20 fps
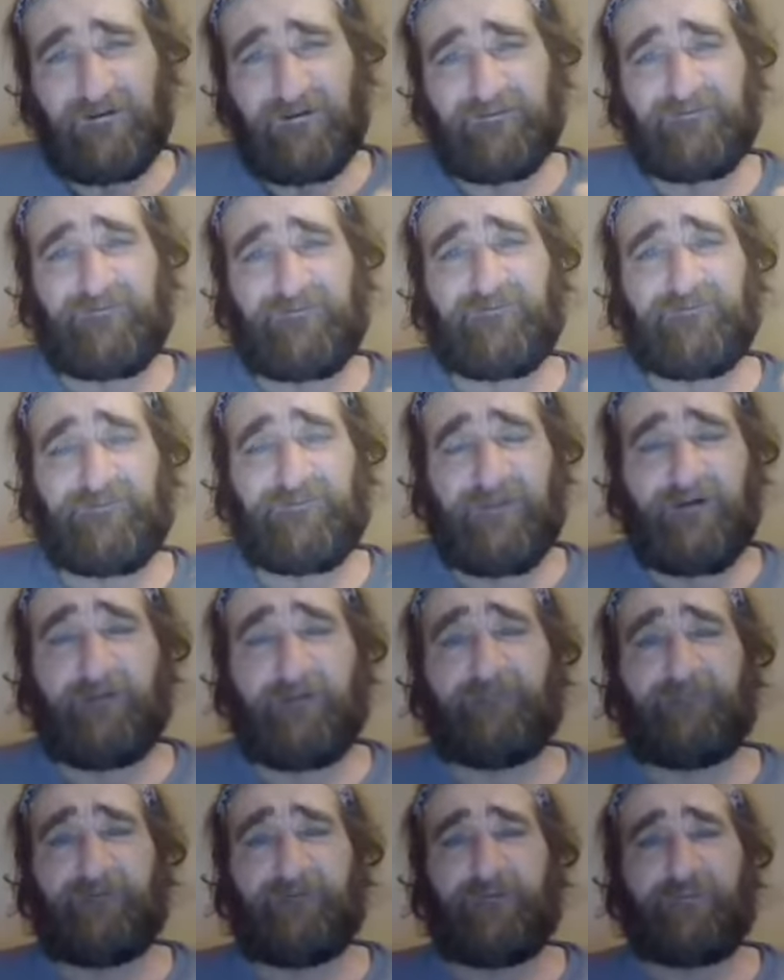but
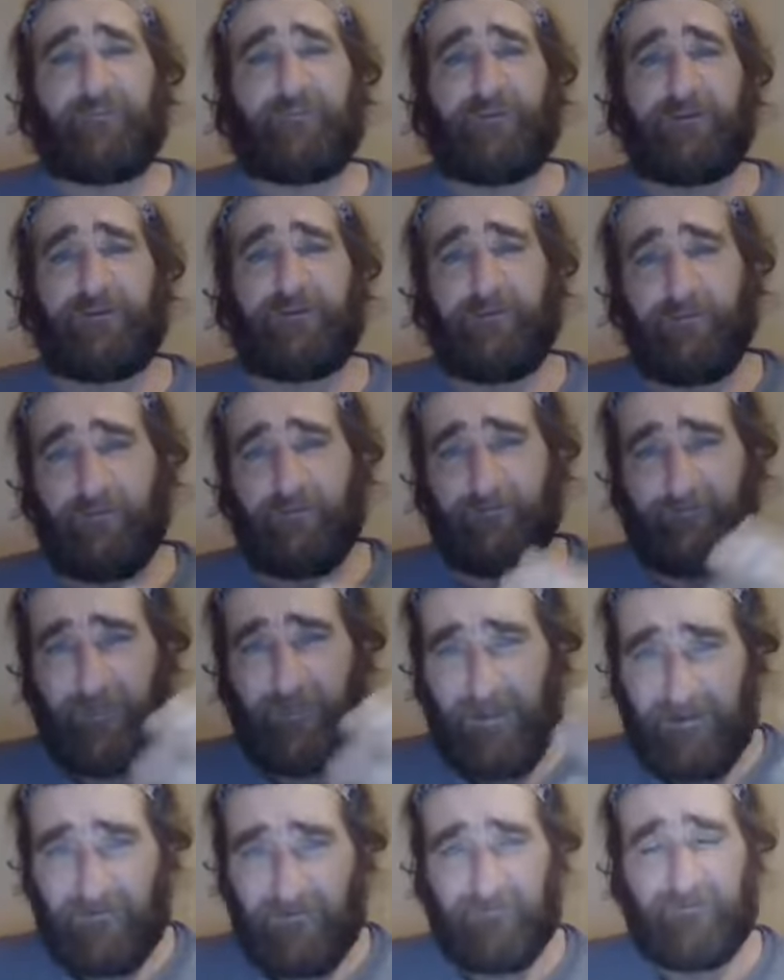also it's
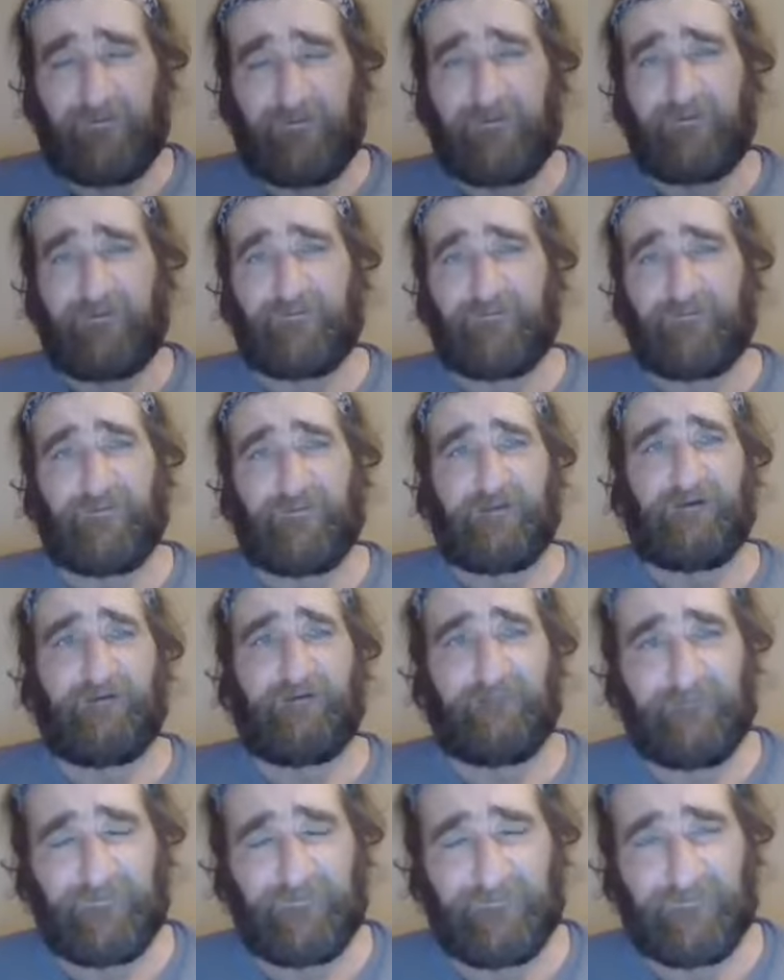not self
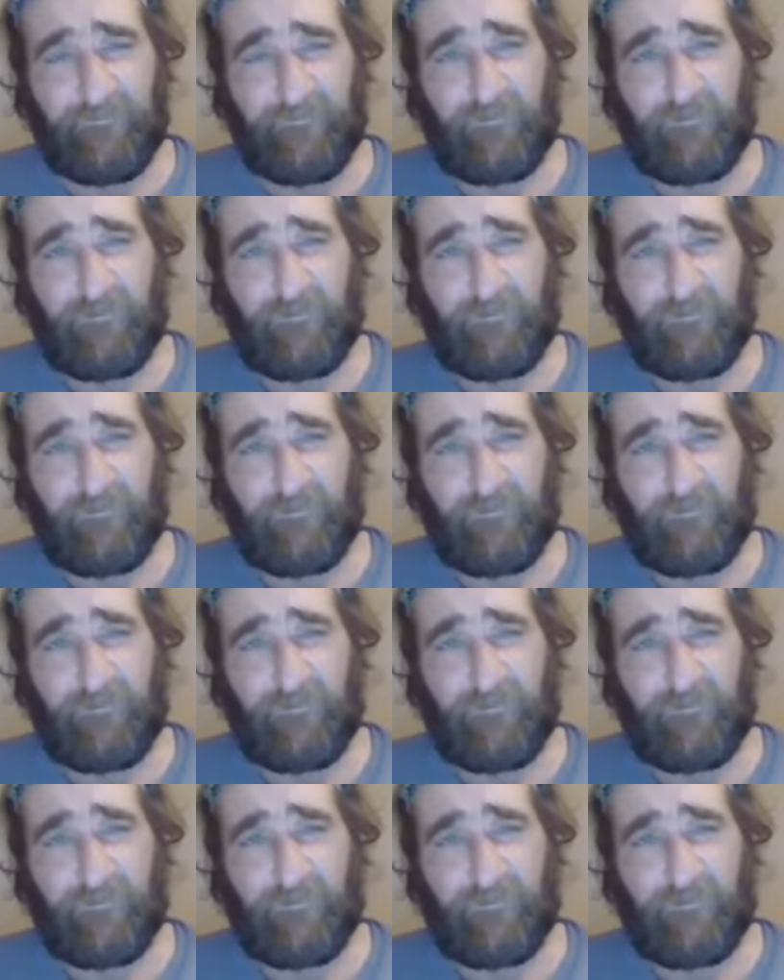as